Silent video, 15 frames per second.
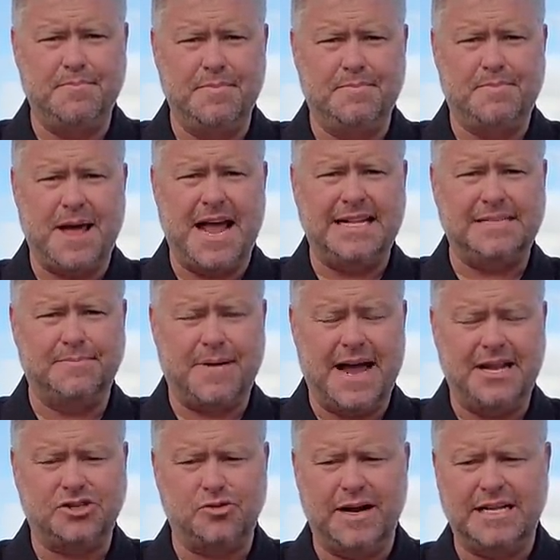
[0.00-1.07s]

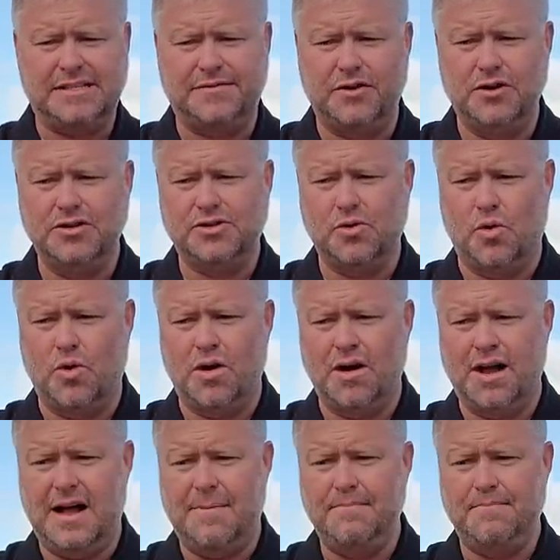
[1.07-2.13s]
bank-to-bank transfers or
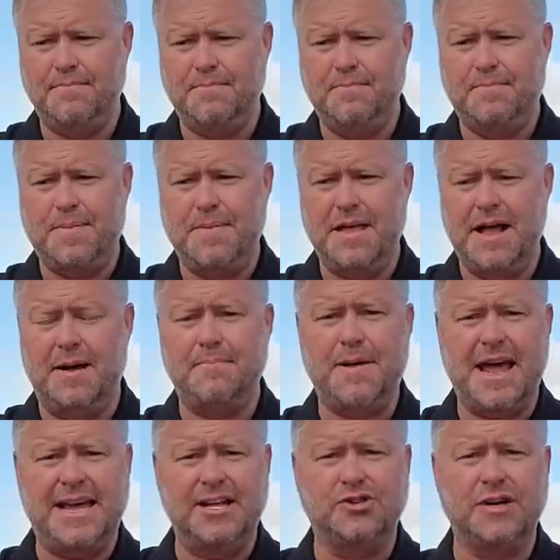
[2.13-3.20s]
um, uh,
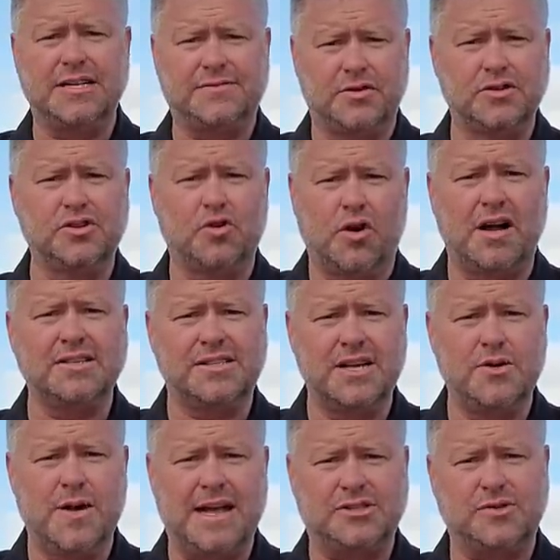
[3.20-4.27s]
banking transfers across the
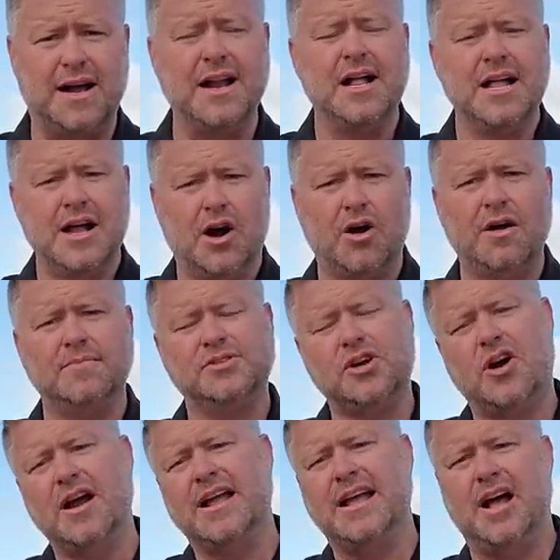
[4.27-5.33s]
U S, right? Or I'm
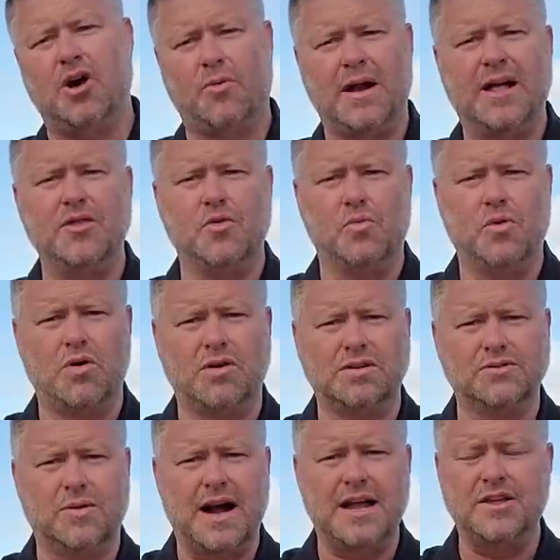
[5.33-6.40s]
sorry, around the
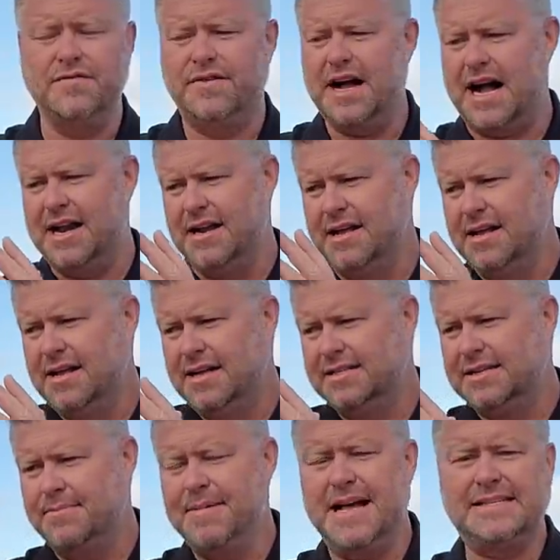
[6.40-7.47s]
world, right? You've got
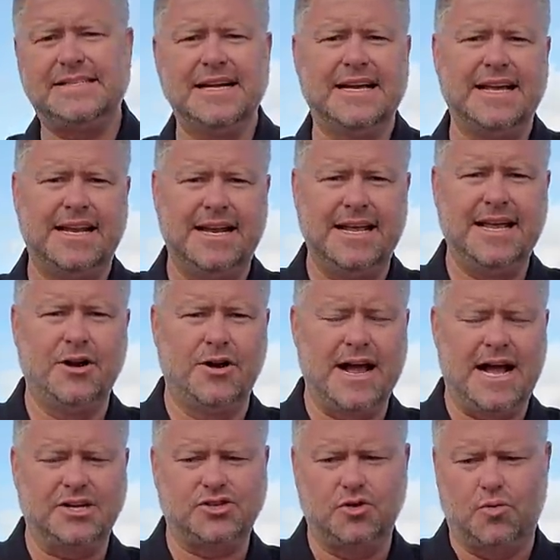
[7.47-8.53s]
domestic and
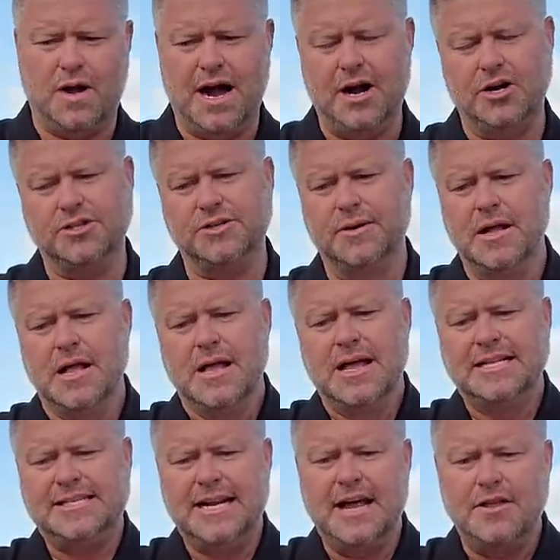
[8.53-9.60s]
international wires.
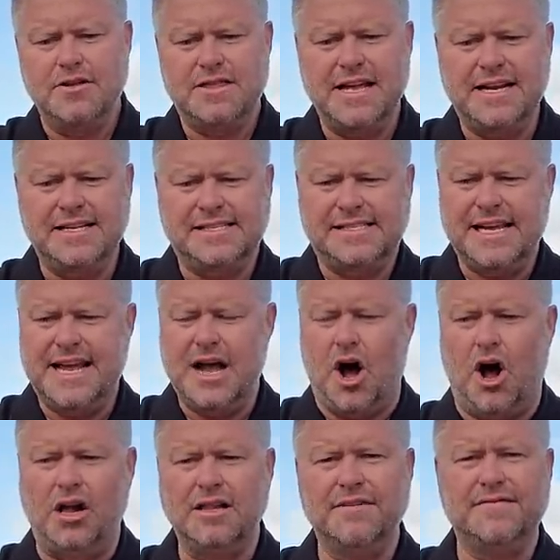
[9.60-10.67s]
It's another thing to see
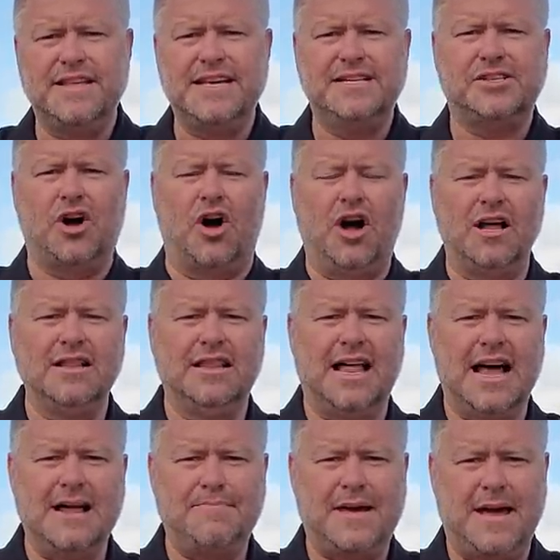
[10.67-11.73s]
all of these
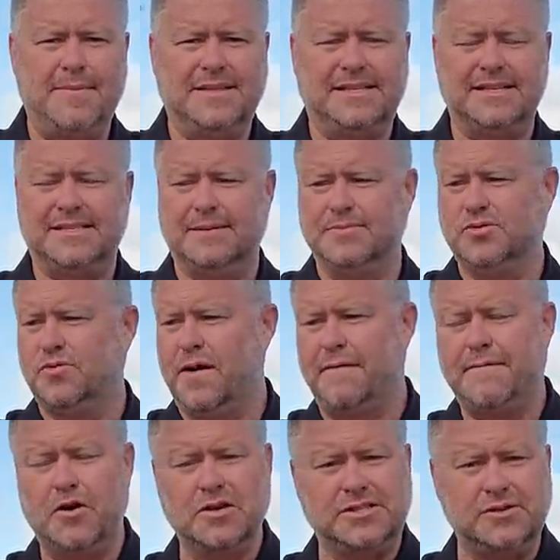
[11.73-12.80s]
online payment systems.
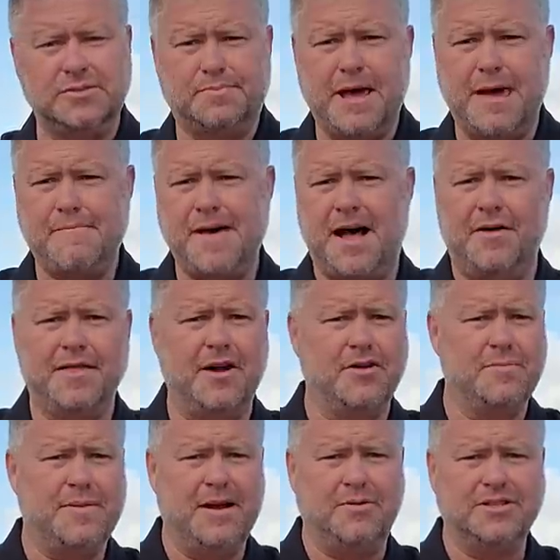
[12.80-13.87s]
At first, it was PayPal. They were
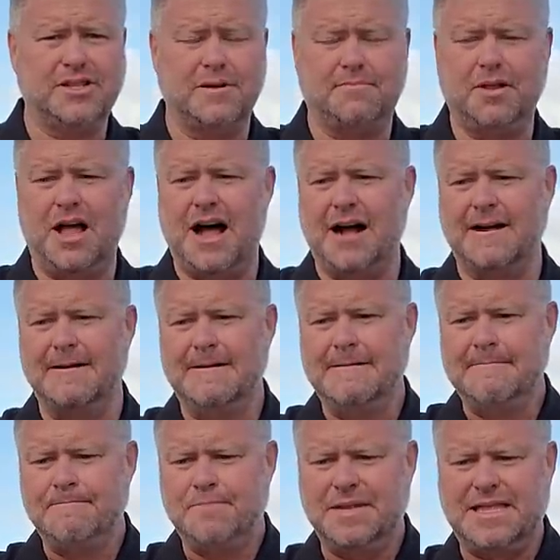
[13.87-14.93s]
the big ones on the block.
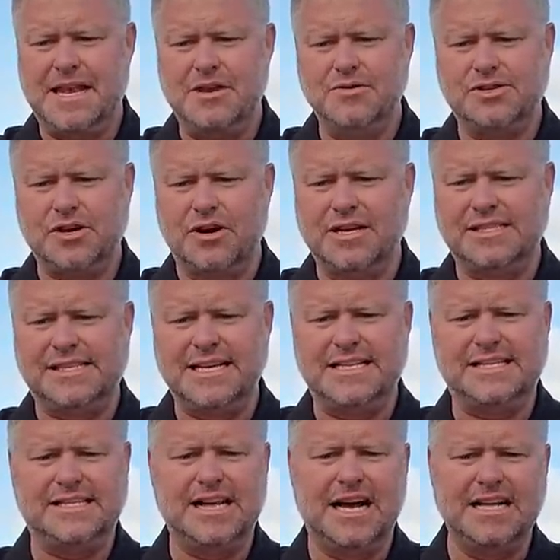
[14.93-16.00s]
But then you started to see
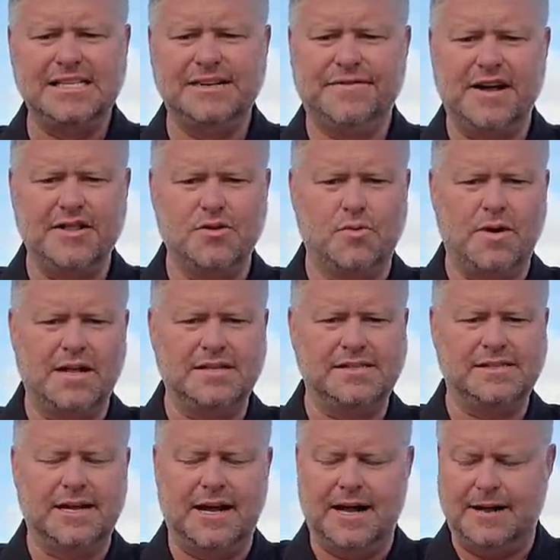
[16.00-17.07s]
tons of other
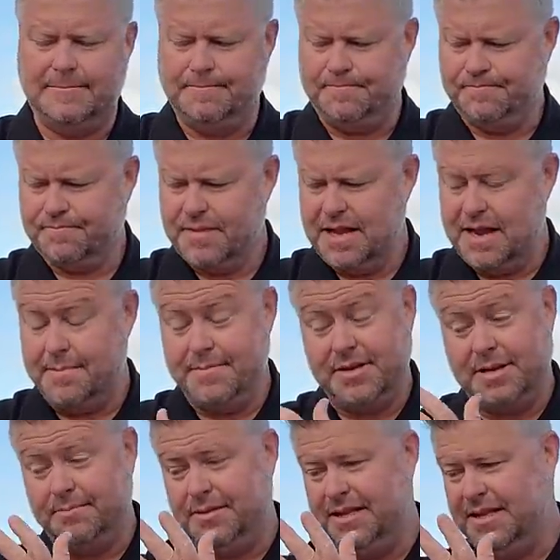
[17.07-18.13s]
ones. Um, I'm
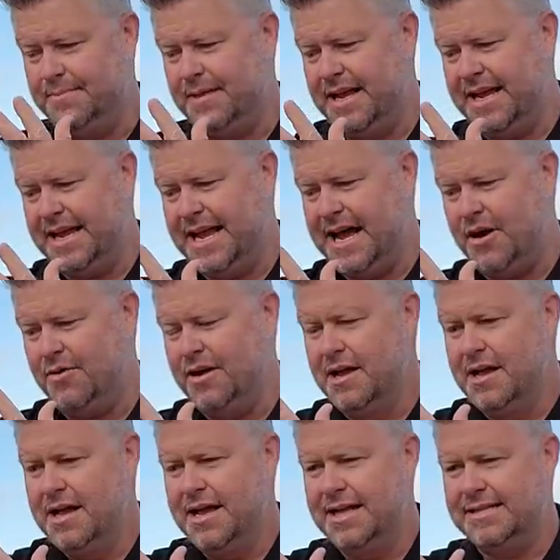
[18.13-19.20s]
completely blanking out.
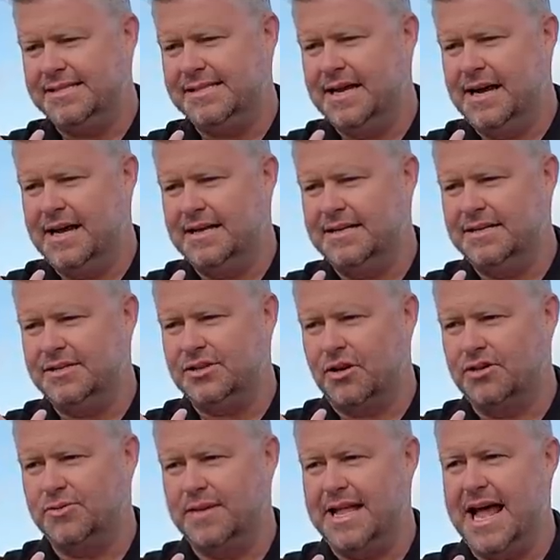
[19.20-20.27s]
It uh,
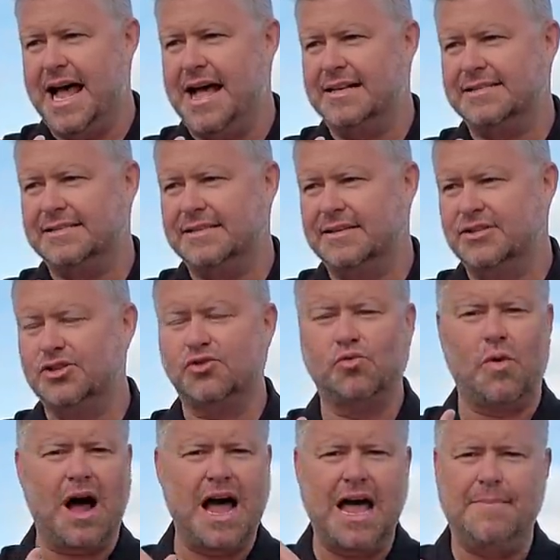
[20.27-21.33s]
starts with S,
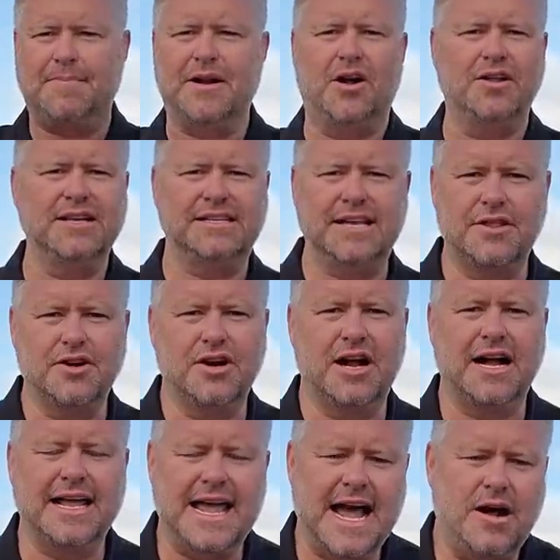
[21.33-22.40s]
Swipe, and all these other
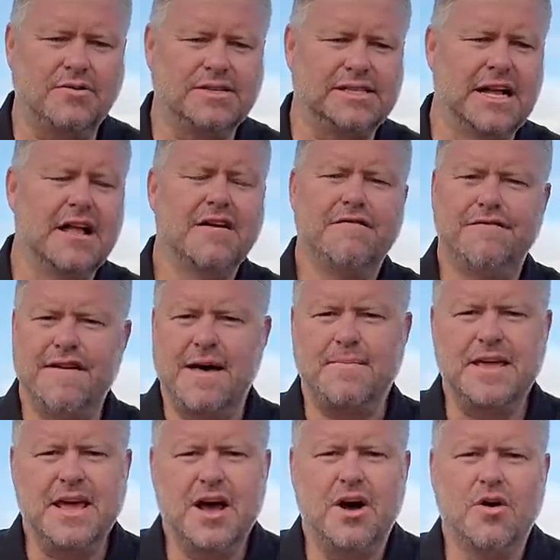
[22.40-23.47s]
accounts,
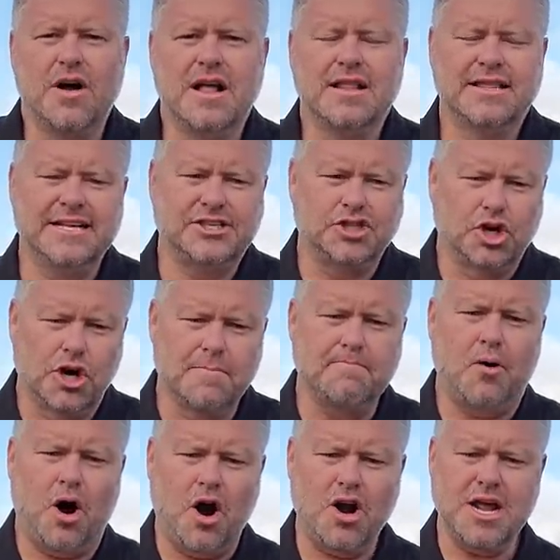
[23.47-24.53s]
Venmo, these
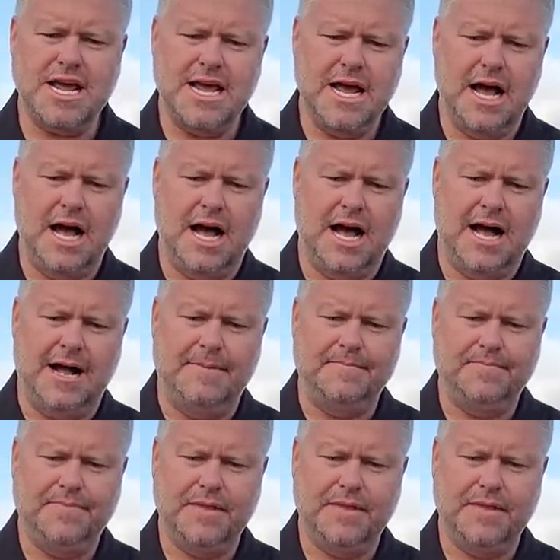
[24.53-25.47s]
third-party, uh,